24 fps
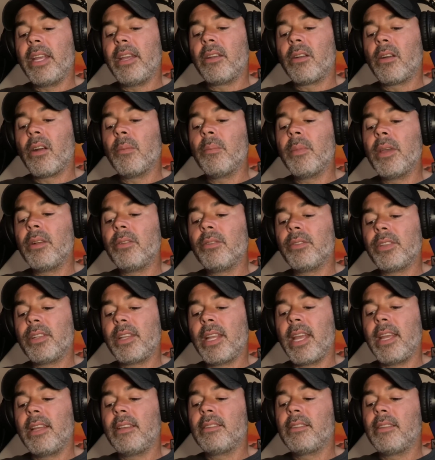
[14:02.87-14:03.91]
in our mental
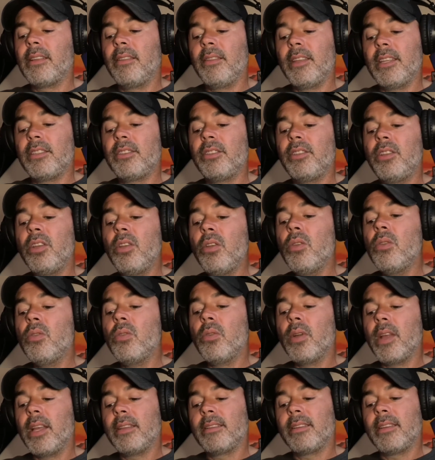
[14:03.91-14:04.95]
states, and this
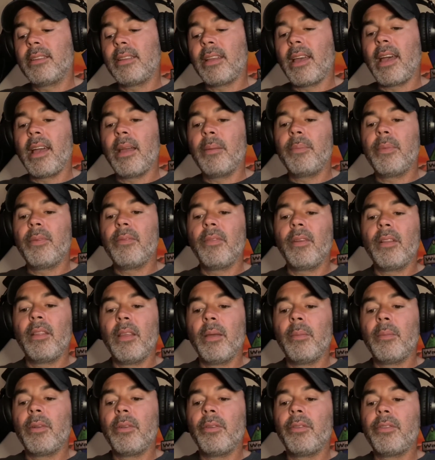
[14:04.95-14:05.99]
too is a type of a
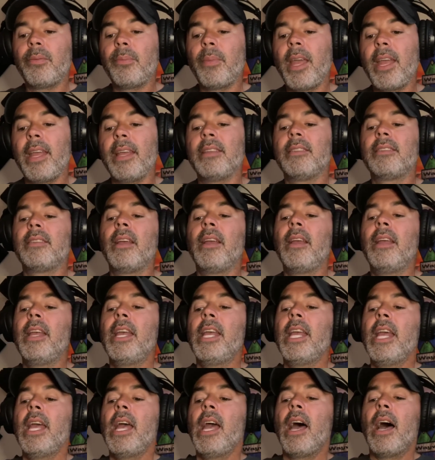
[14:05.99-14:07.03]
liminal space.
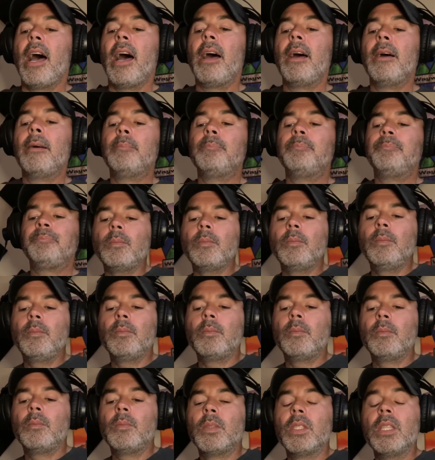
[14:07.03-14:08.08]

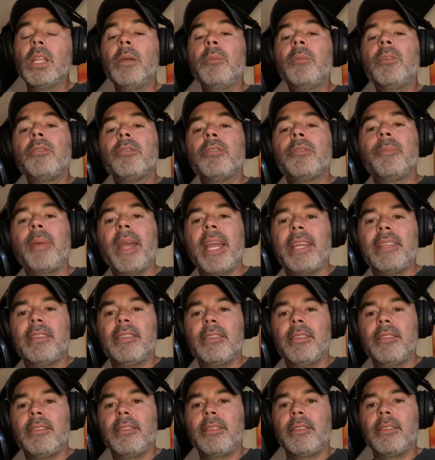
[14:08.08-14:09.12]
Liminal
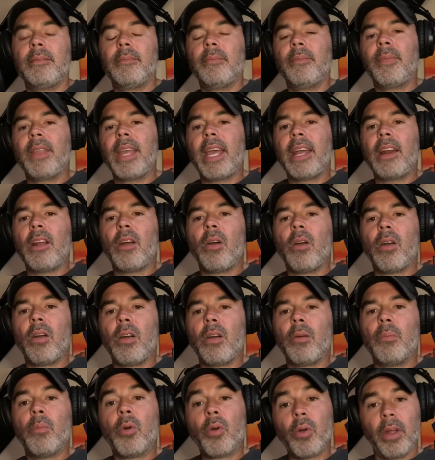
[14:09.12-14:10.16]
spaces that are
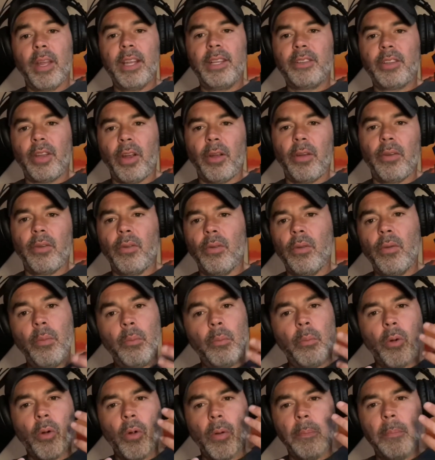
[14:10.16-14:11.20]
more internal,
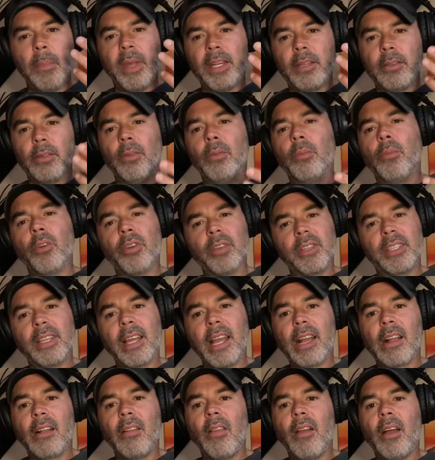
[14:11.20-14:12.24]
more mental, more
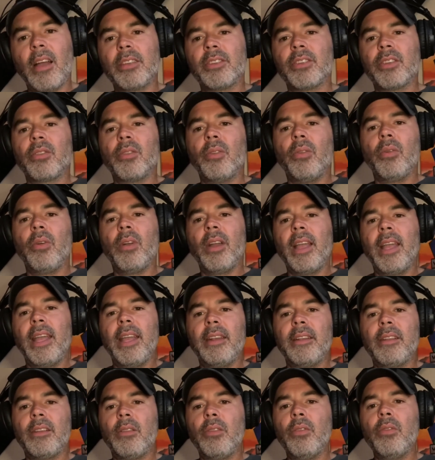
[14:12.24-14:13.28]
psychological
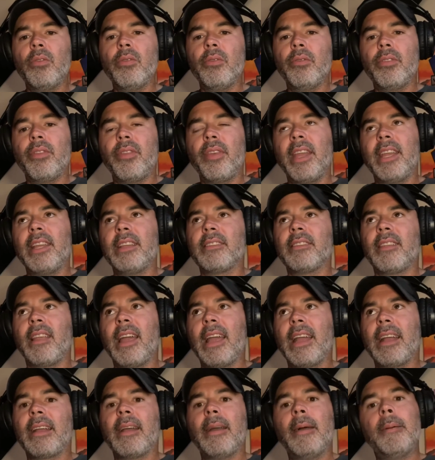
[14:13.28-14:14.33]
include things like